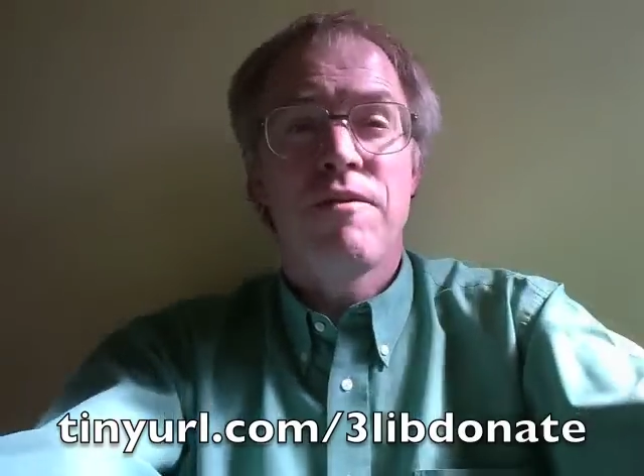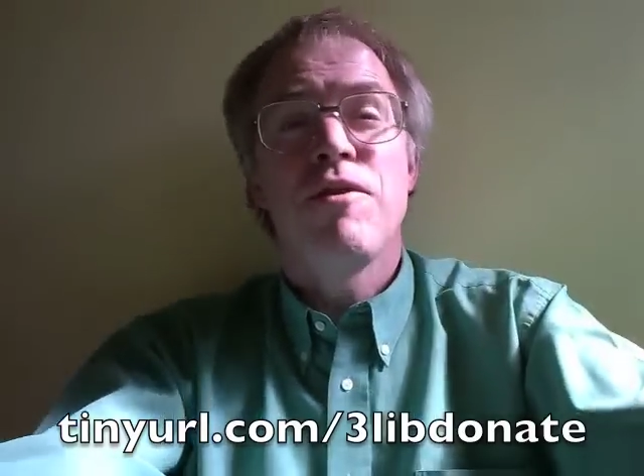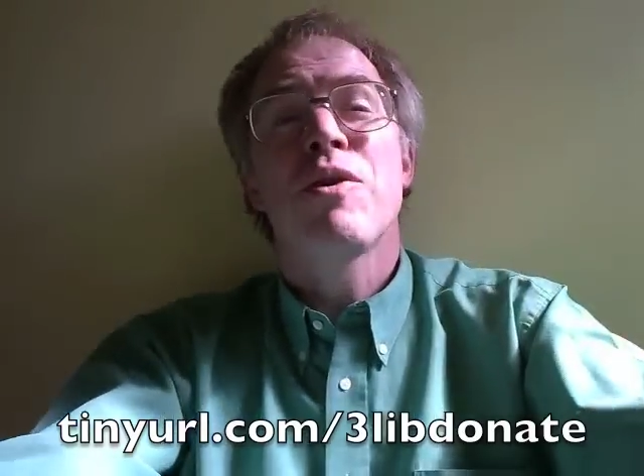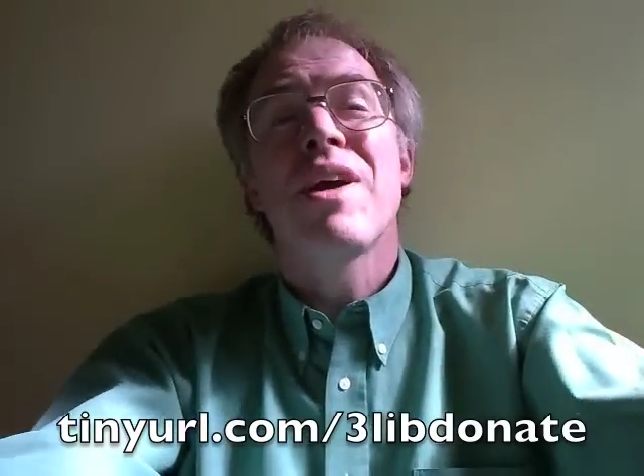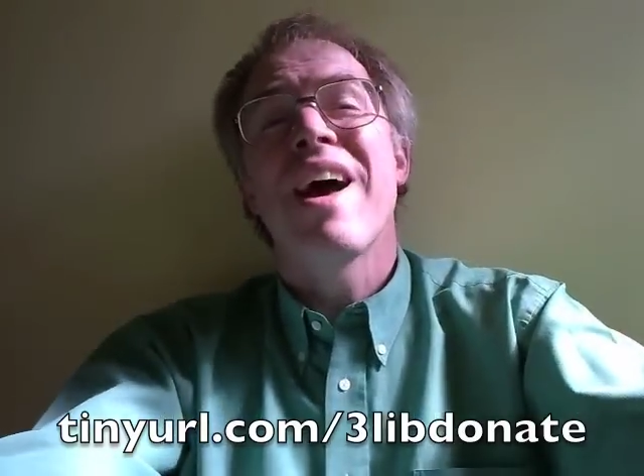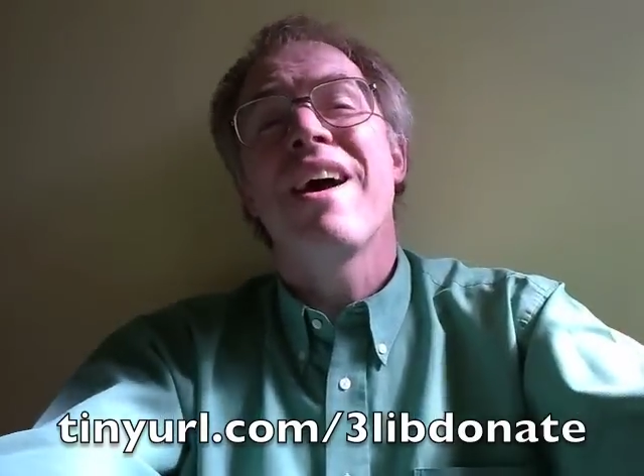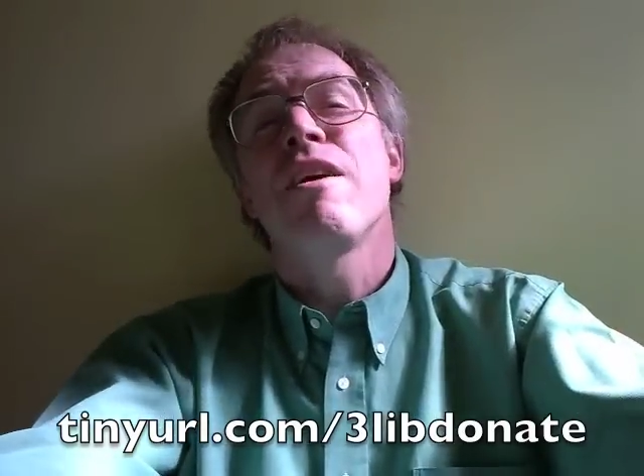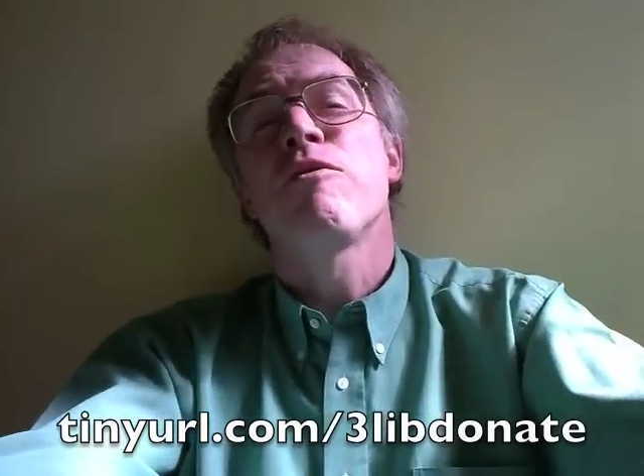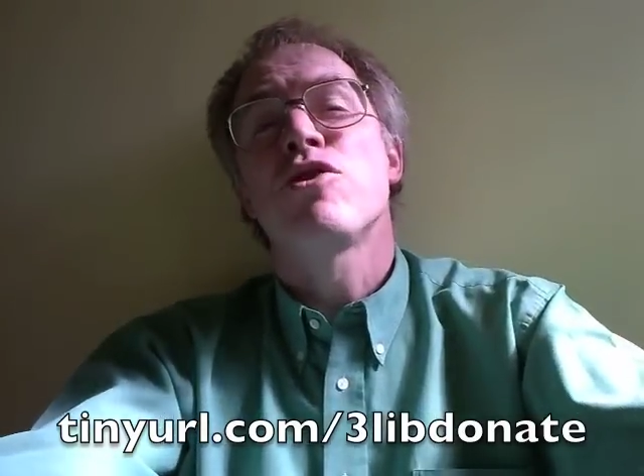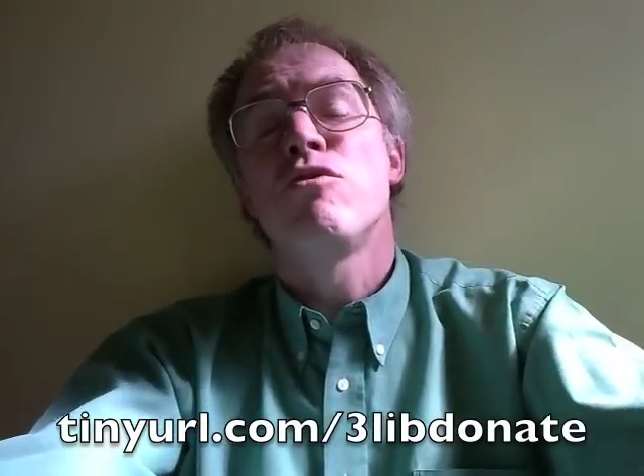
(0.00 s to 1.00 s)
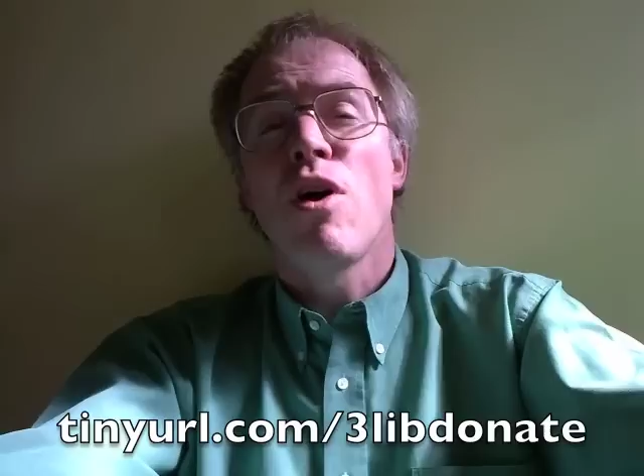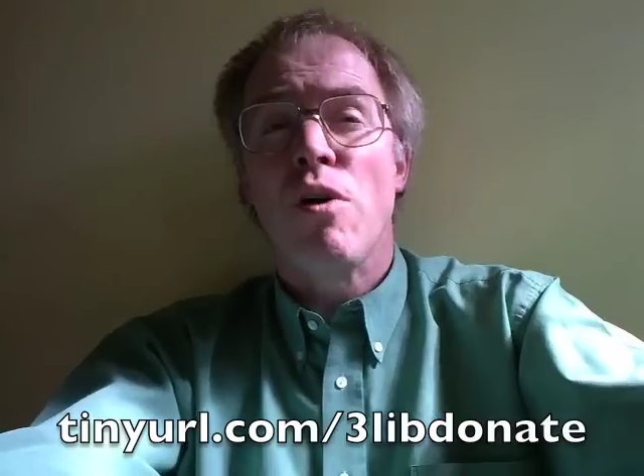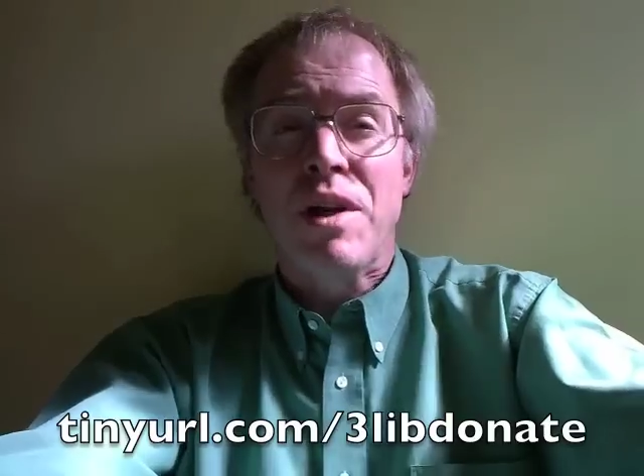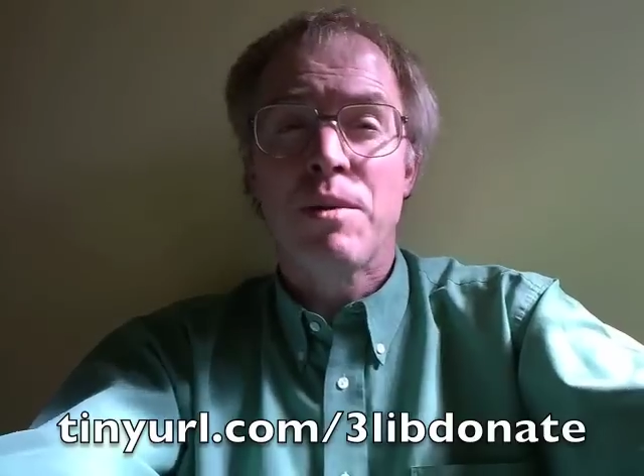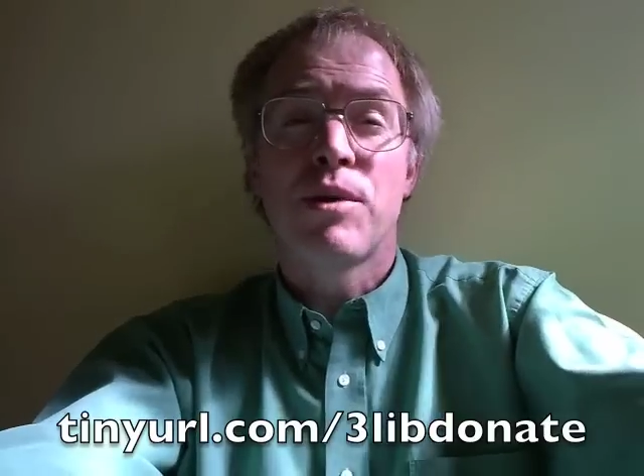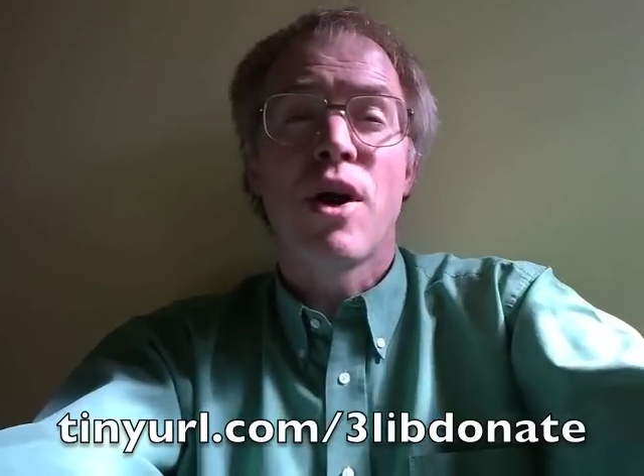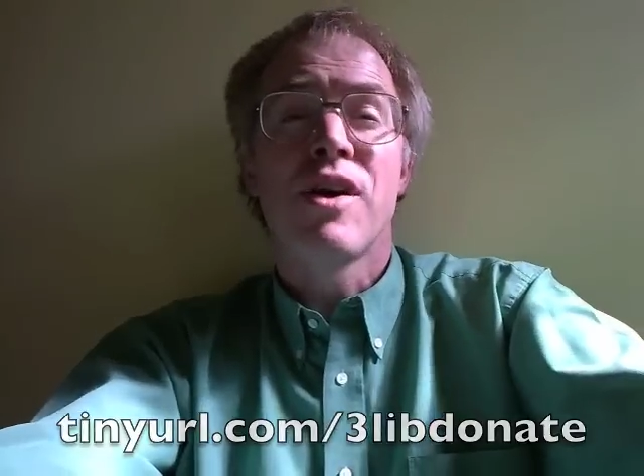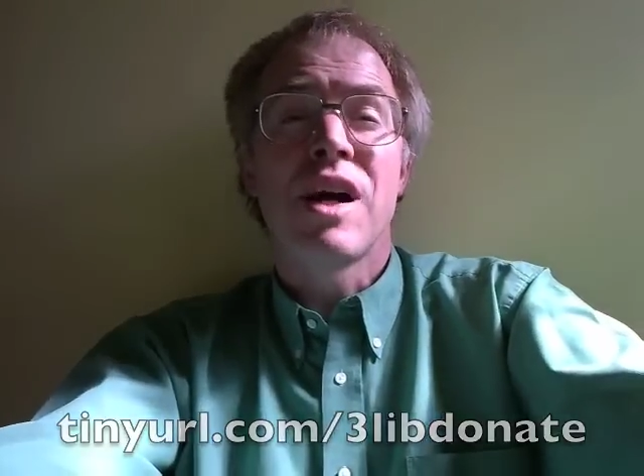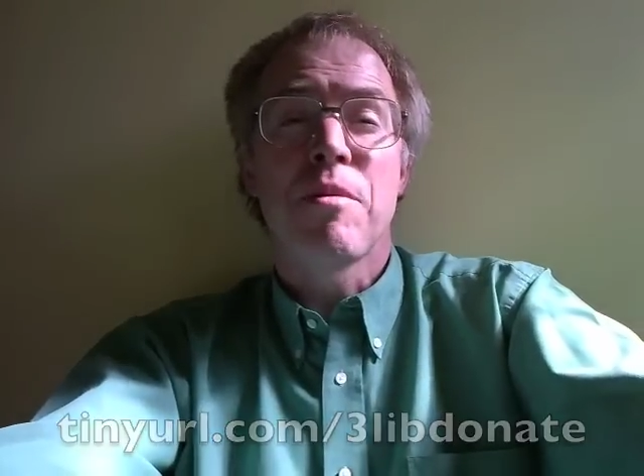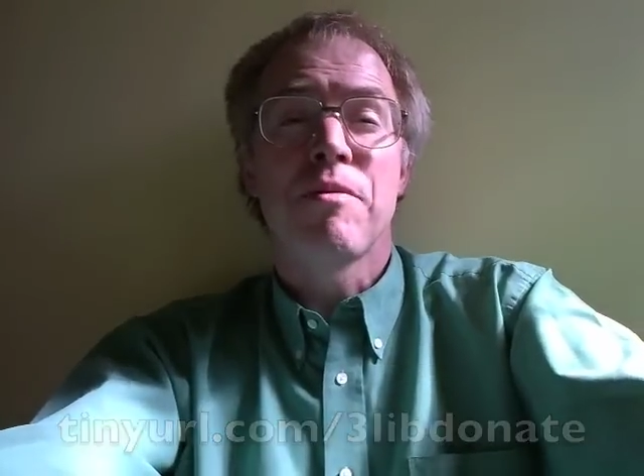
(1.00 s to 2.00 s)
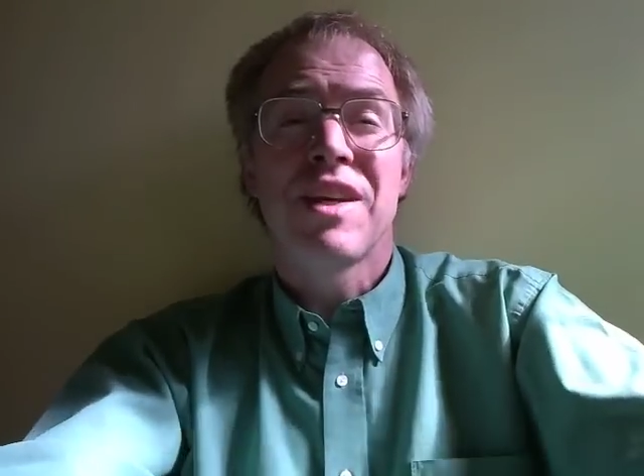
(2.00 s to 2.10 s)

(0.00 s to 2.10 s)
If you can, I've got a rolling program